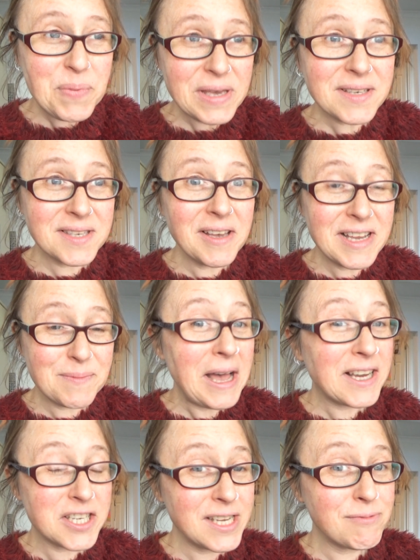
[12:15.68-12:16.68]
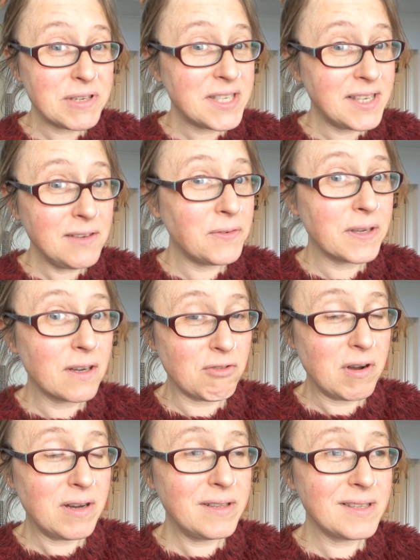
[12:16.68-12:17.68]
I'd be excited about actually receiving a
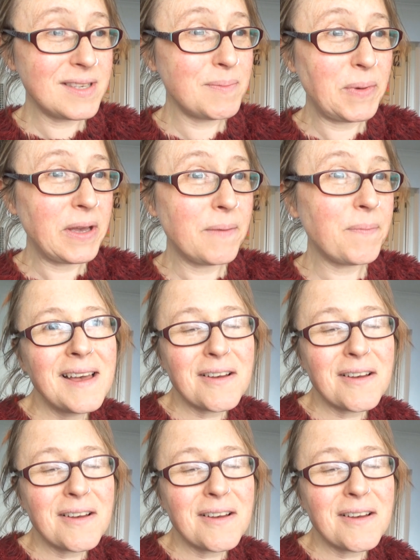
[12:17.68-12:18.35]
grant but